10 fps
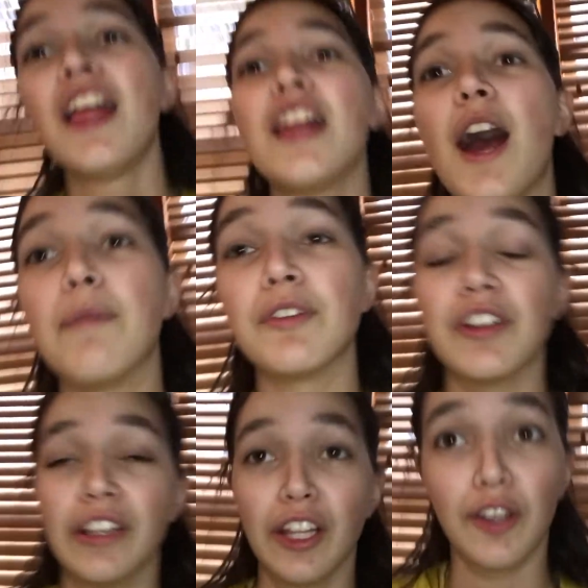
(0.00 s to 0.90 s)
I'm doing a
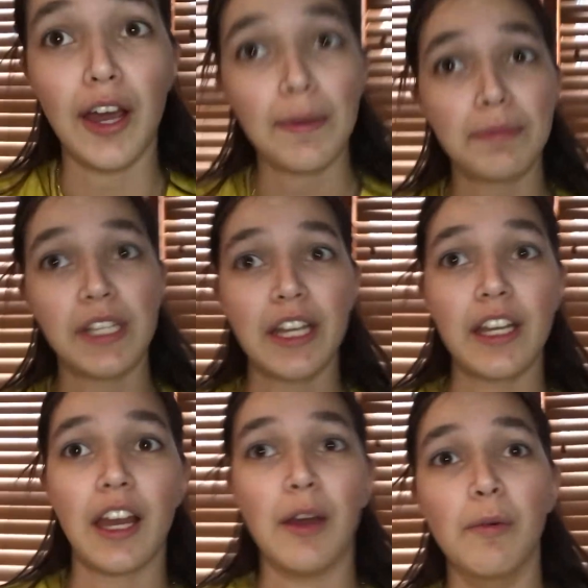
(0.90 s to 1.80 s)
little update
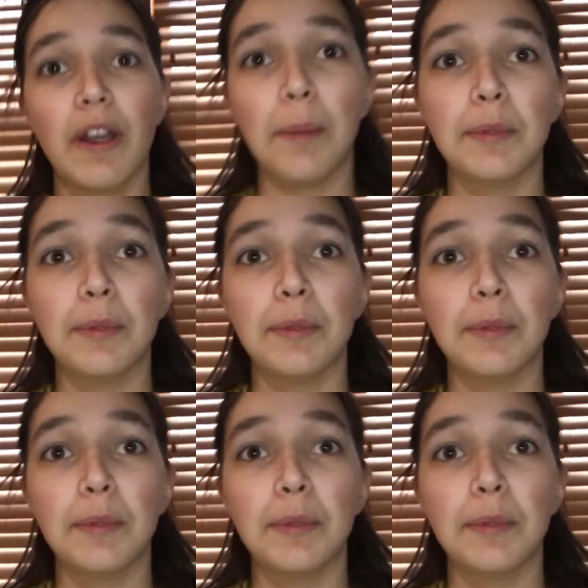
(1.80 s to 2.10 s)
on what I'm